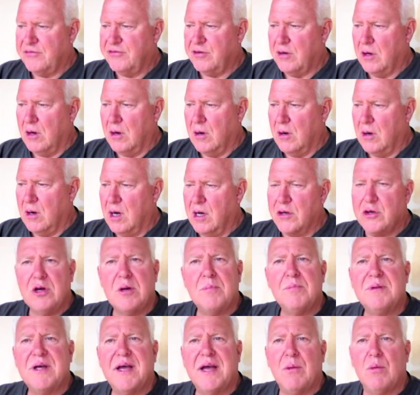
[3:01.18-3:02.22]
so you
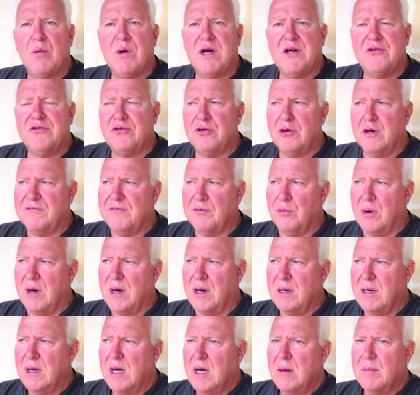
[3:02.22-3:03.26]
can play it 1 and 2 if you
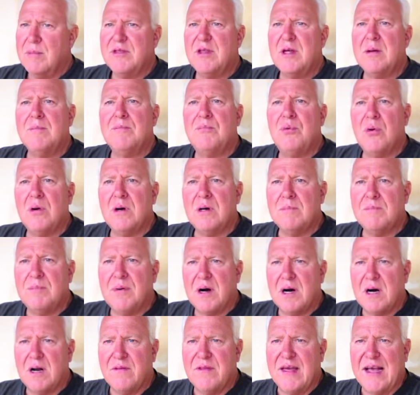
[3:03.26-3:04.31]
want. But the important
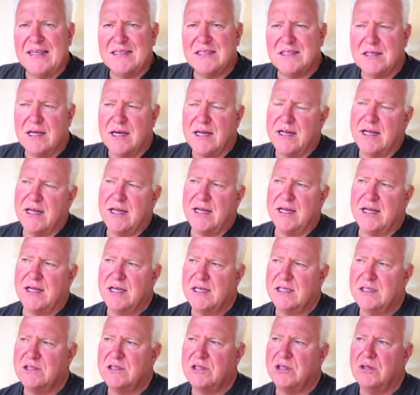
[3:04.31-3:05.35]
part of that study
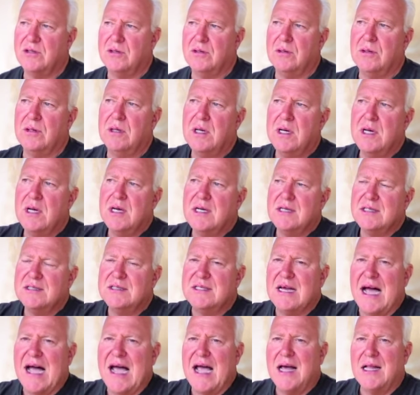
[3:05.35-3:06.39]
is to
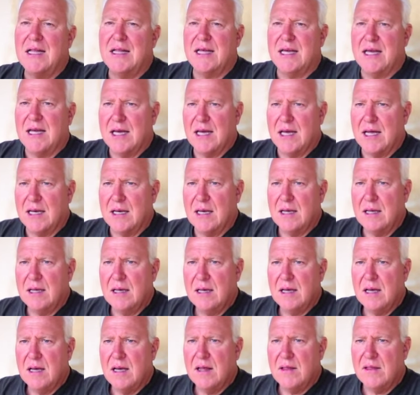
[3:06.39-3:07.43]
dial in
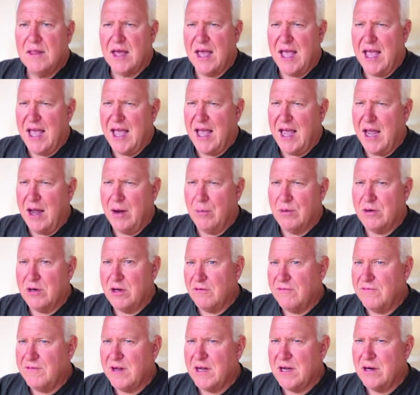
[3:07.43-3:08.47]
the A when
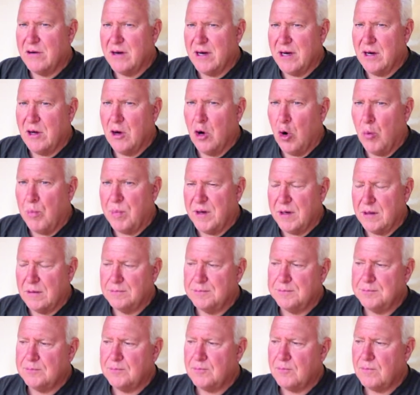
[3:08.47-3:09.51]
you finger it open.
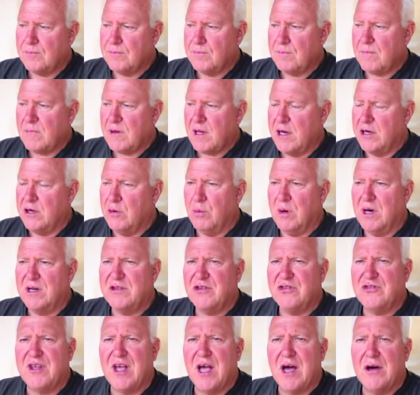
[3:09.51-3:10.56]
And you want it
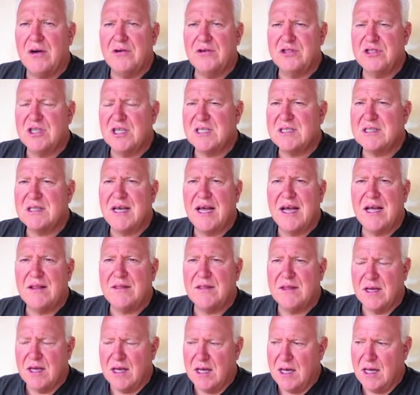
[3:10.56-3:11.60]
to sound just
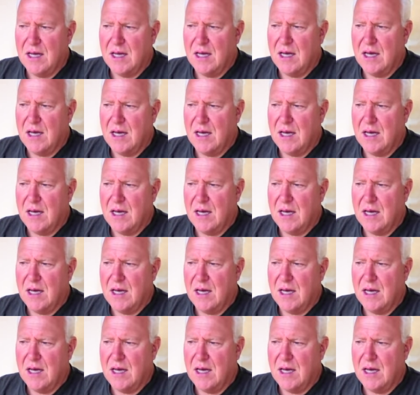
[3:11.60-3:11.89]
like the